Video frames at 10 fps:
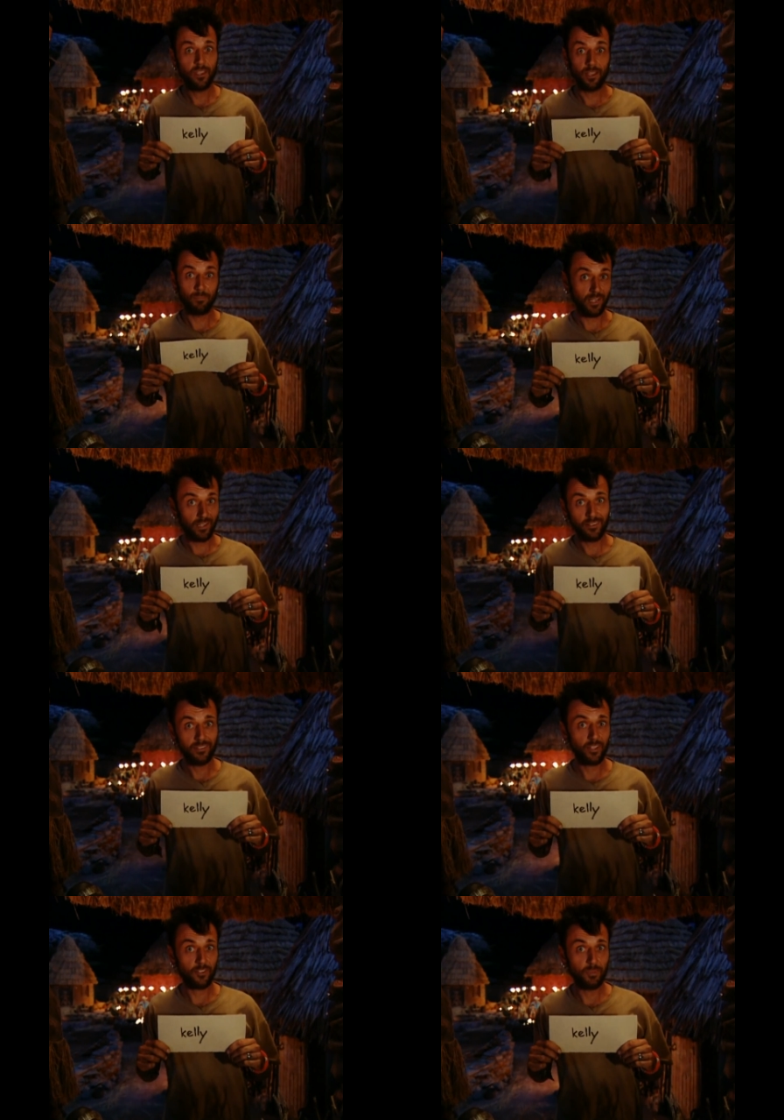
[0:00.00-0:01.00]
And my gut
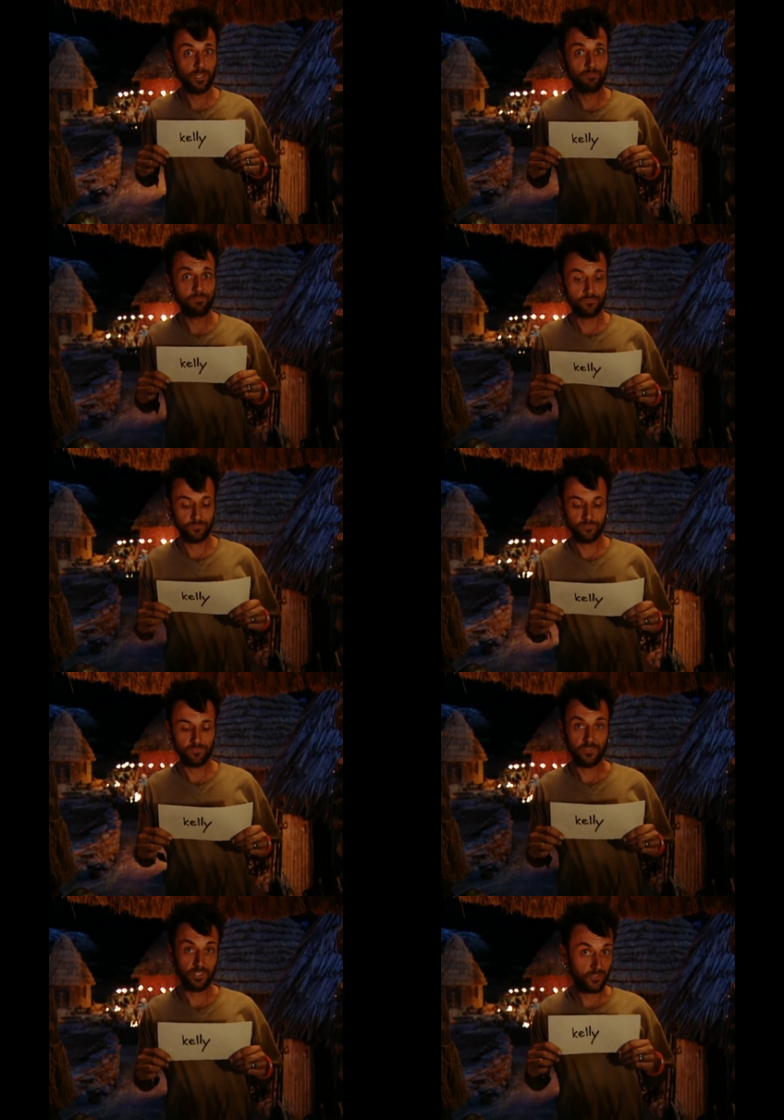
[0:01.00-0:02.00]
tells me
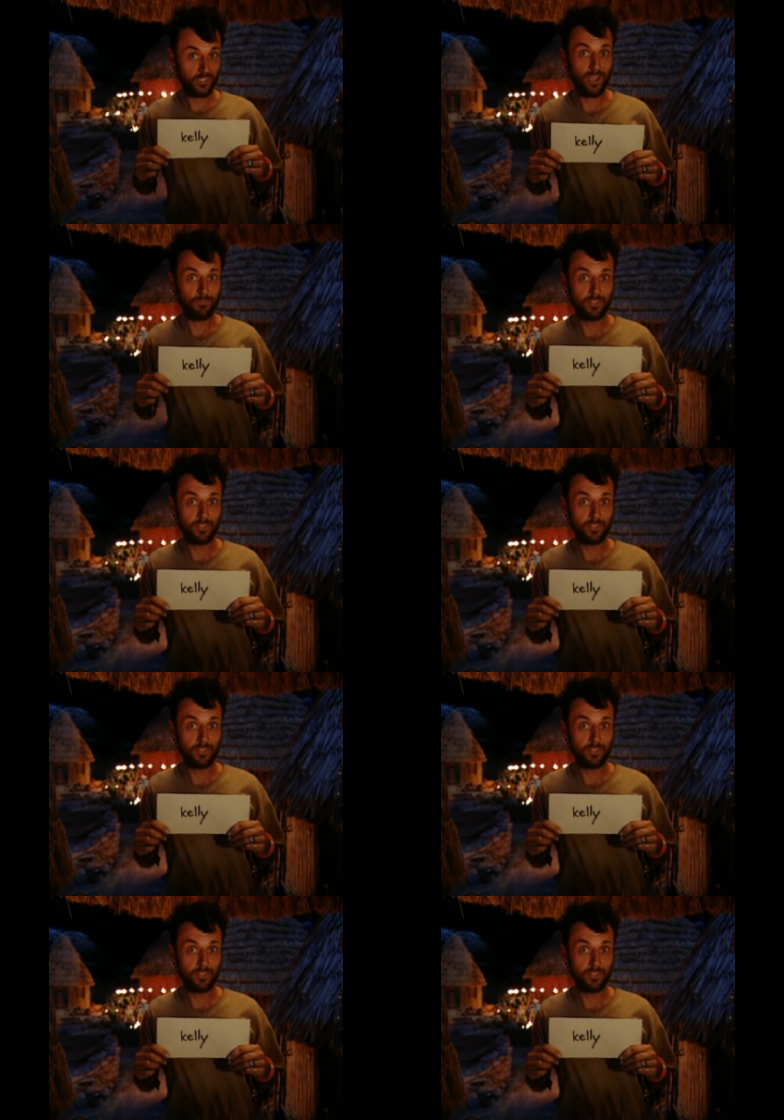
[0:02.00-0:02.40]
that you stabbed